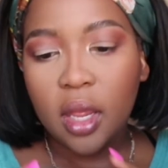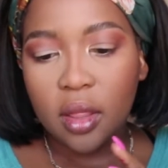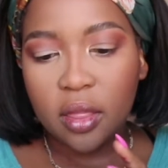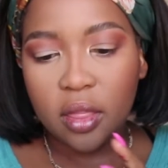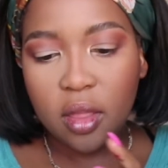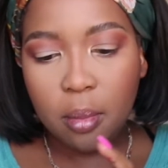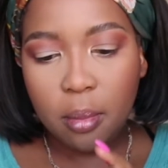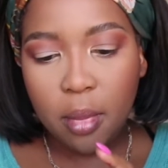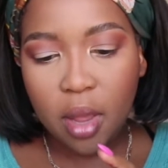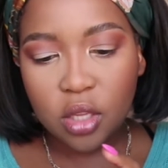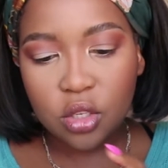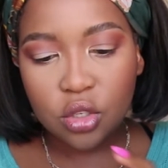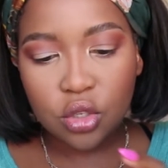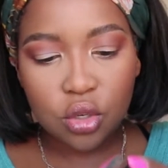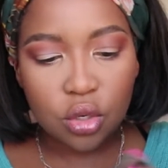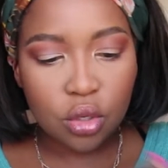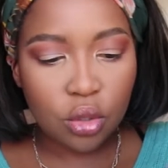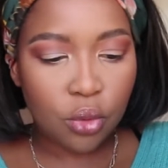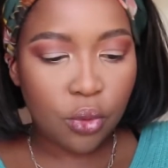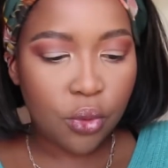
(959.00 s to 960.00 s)
the
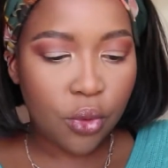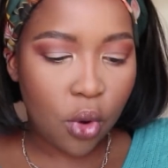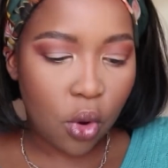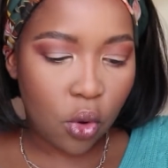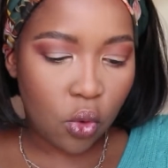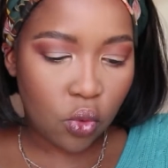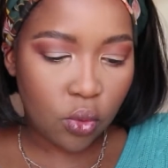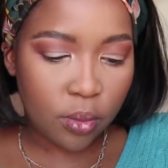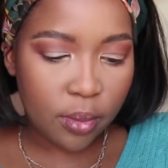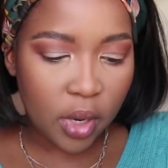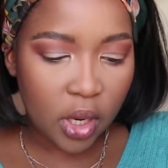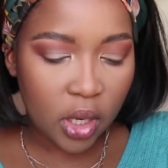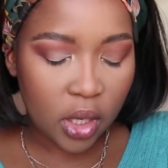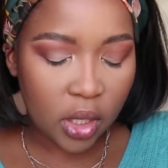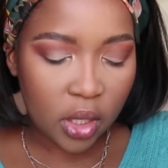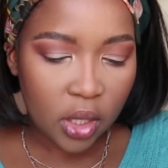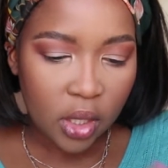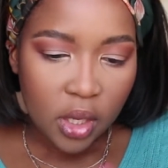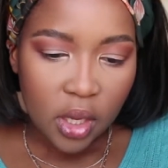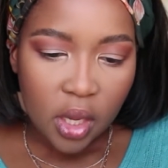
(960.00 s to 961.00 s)
Master Chrome
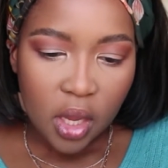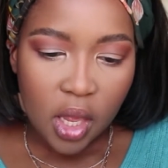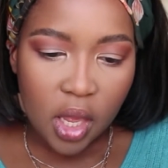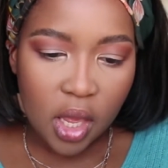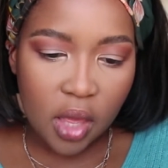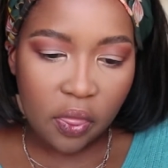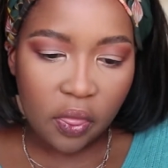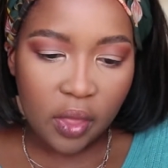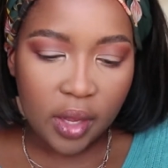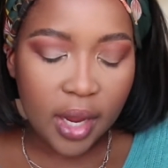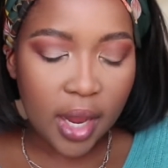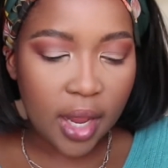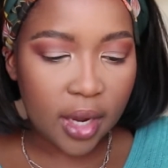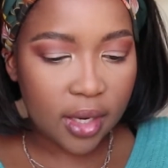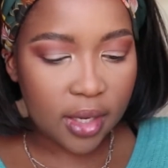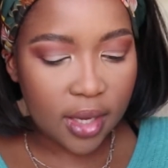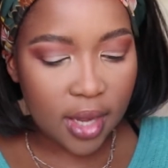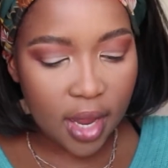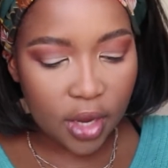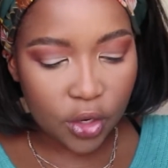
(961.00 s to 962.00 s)
in the
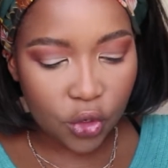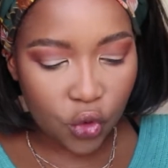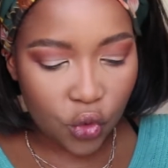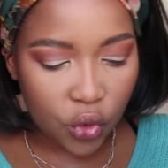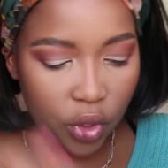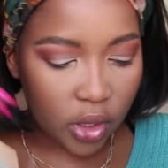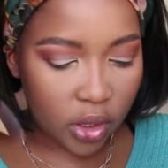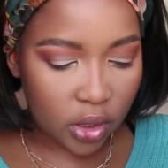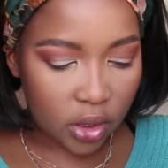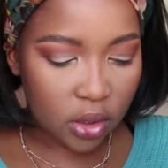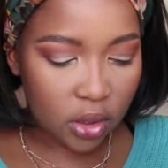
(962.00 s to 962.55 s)
color 100,